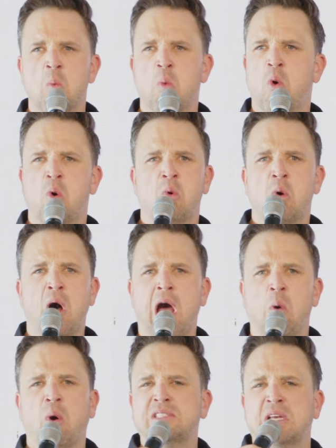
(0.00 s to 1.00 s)
Well, I
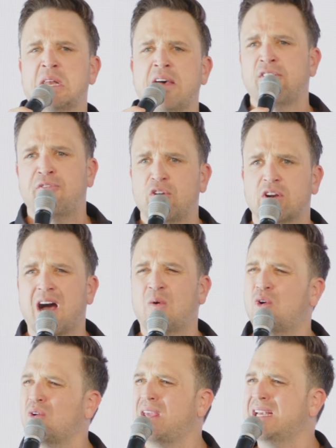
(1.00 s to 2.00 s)
wasn't living for God.
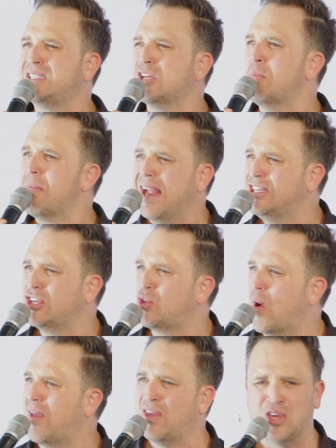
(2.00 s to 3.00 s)
Well, He still made you the
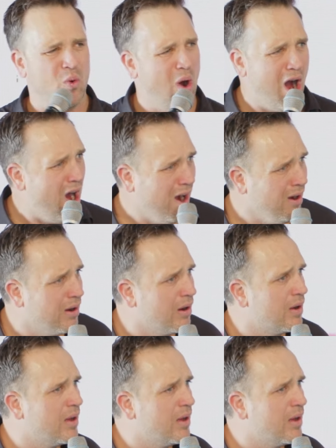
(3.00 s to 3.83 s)
way that you are.